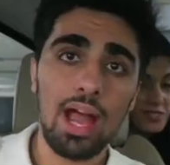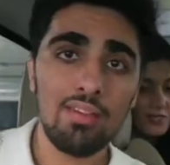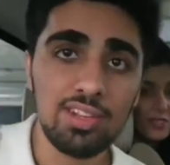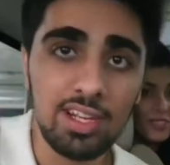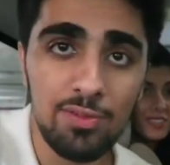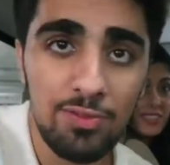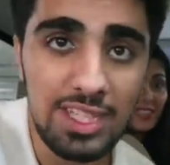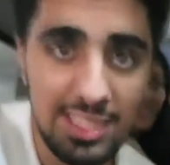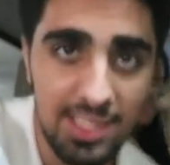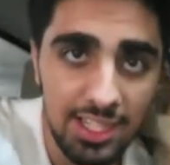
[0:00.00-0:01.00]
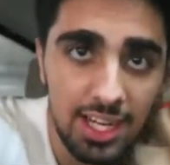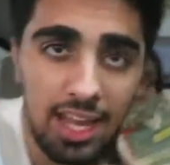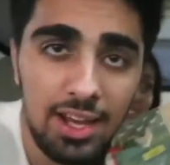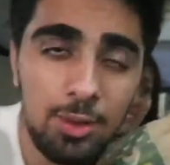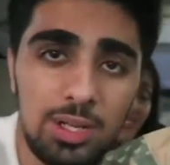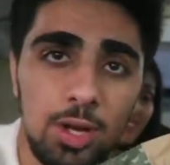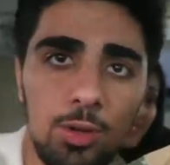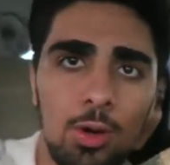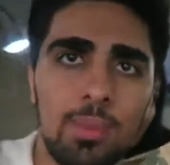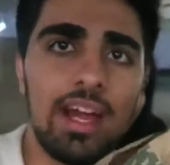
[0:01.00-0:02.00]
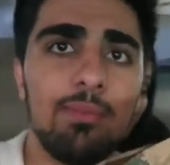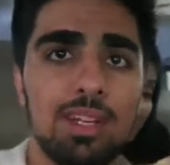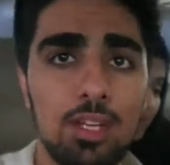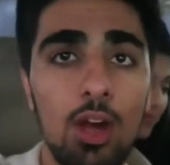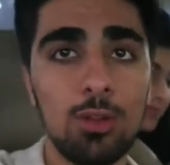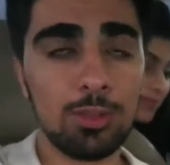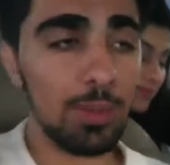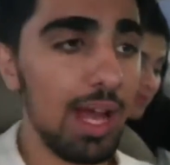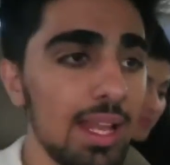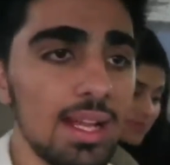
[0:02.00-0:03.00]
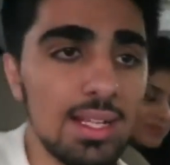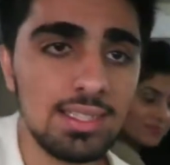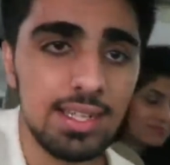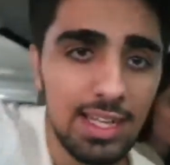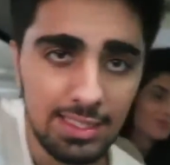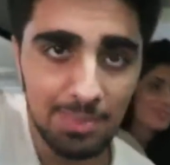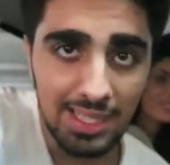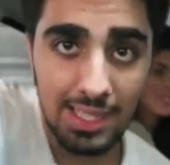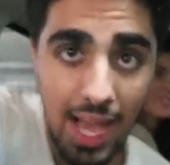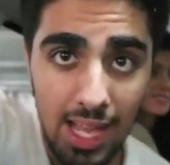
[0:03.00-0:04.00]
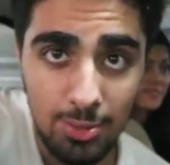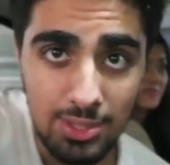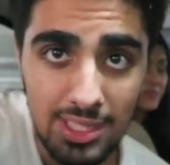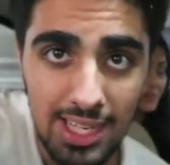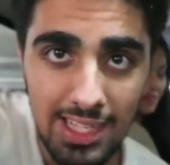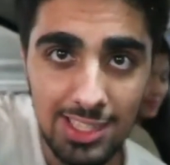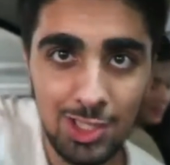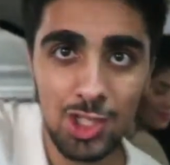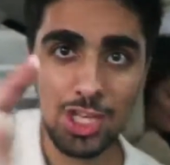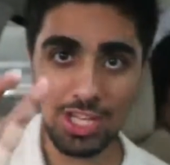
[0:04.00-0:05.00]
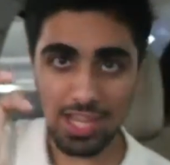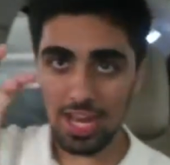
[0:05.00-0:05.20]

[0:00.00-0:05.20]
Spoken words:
we're having a feast here. I know we don't normally have McDonald's, but today is McDonald's day. It's cheat